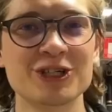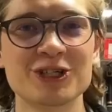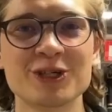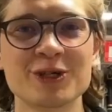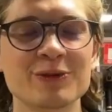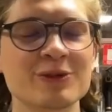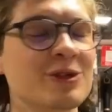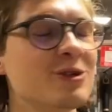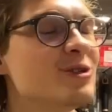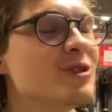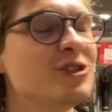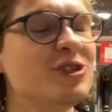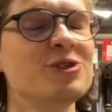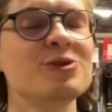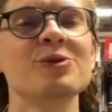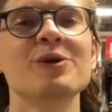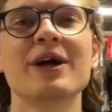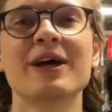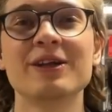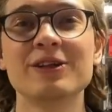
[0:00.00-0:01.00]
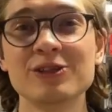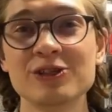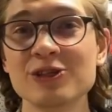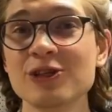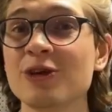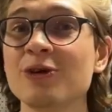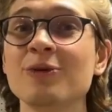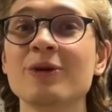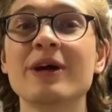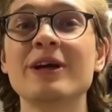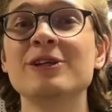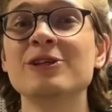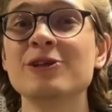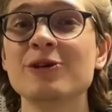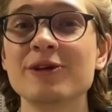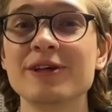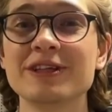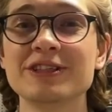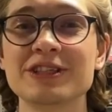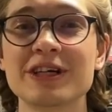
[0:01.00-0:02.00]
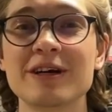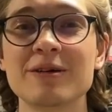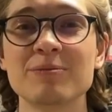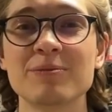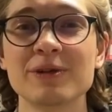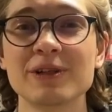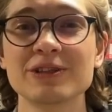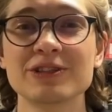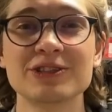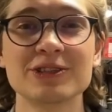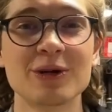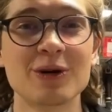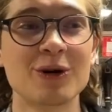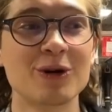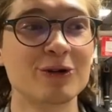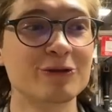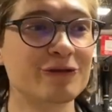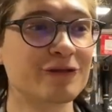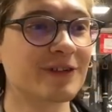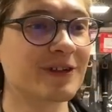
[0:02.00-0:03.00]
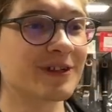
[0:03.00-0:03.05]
show you new examples of